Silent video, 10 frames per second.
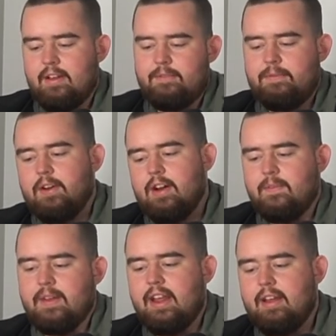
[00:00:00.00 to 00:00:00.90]
fur
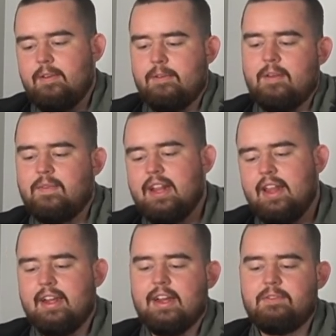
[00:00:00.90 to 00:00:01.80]
on my
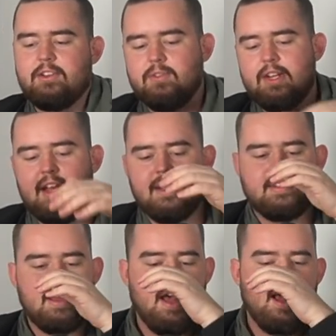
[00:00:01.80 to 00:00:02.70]
leg, I've just
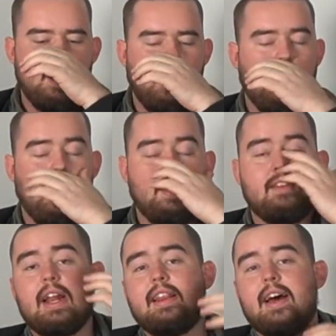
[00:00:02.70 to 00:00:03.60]
realized.
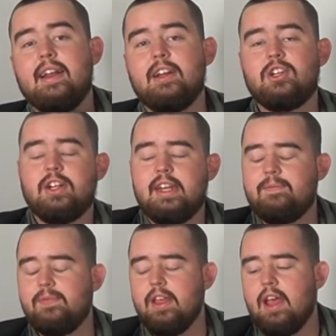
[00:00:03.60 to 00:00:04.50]
That's what I thought initially.